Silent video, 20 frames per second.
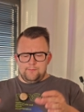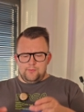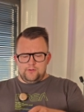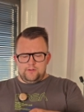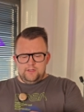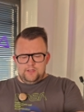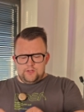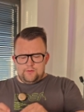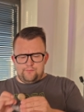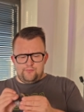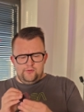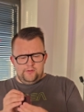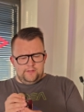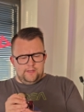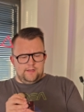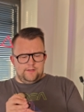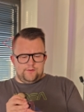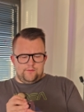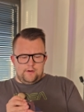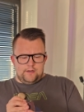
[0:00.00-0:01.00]
but these are
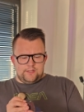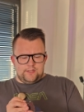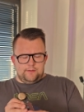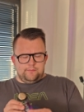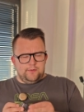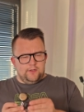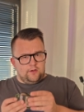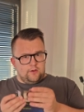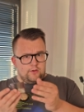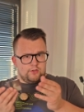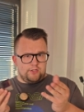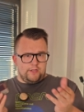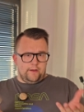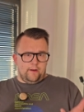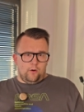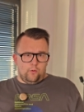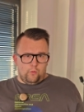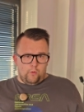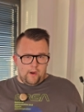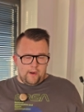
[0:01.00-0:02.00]
pretty interesting because
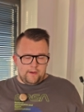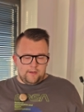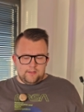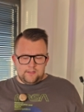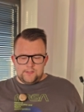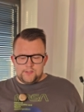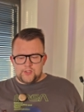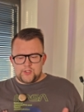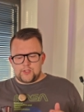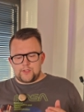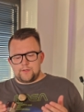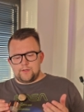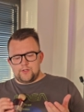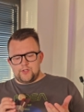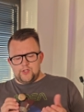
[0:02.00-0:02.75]
they are wireless,